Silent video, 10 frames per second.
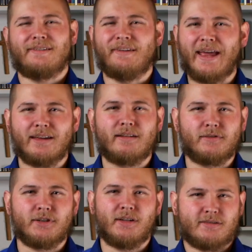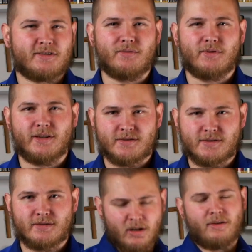negatively to
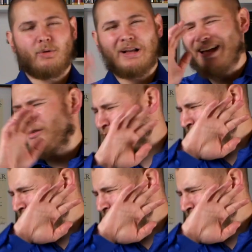this. They will either